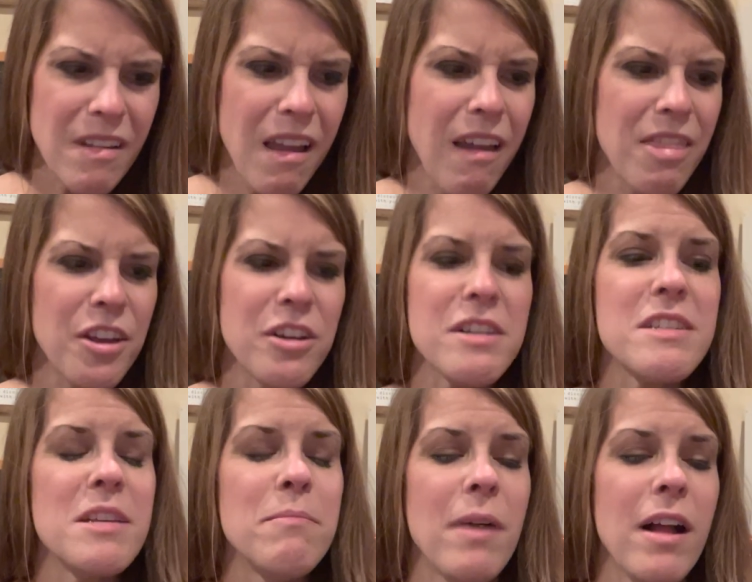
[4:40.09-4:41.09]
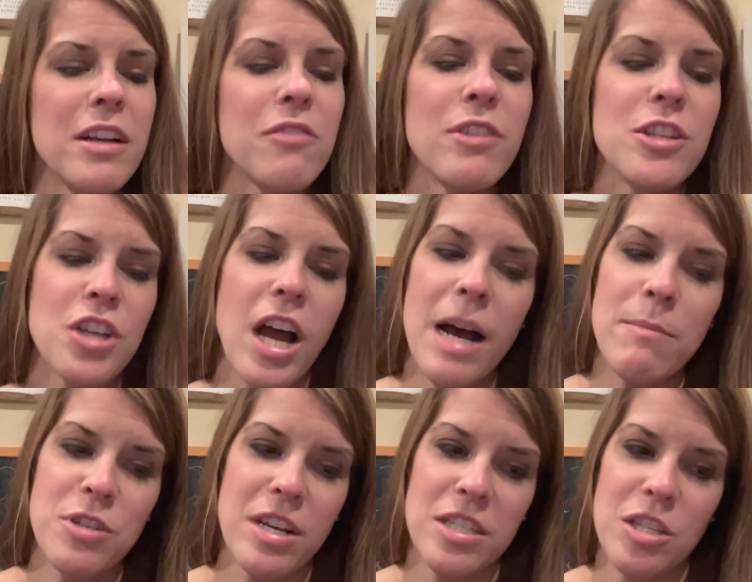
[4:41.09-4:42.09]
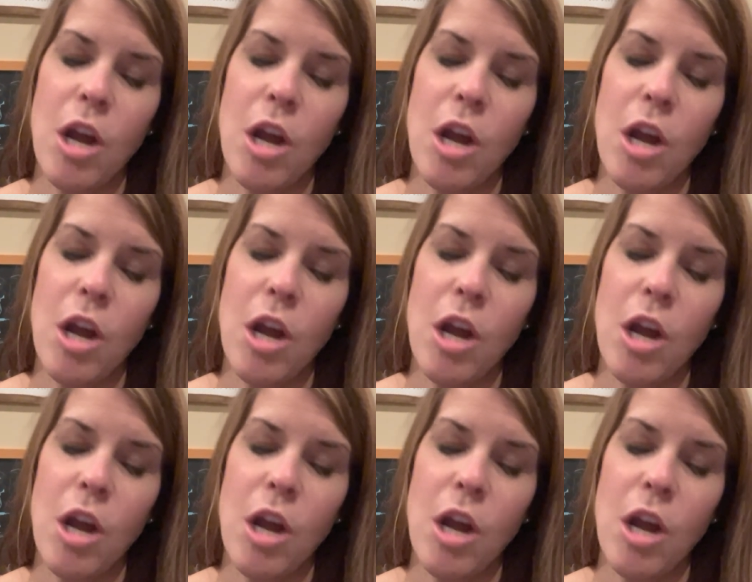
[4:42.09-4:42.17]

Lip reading: And there are symbolic French objects